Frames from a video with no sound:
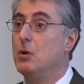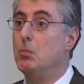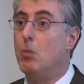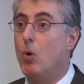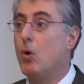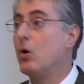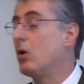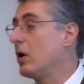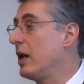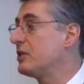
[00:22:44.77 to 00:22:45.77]
more
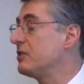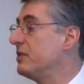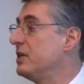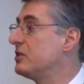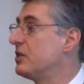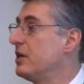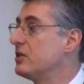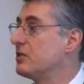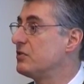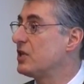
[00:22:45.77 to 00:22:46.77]
or less of an
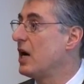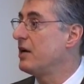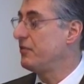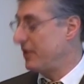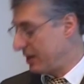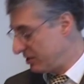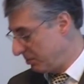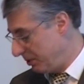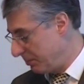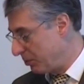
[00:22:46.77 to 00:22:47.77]
incidence of side effects
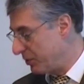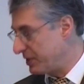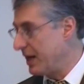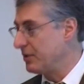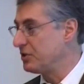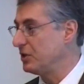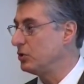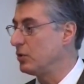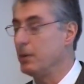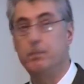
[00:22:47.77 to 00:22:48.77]
in people with Down
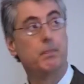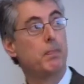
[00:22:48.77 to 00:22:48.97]
syndrome.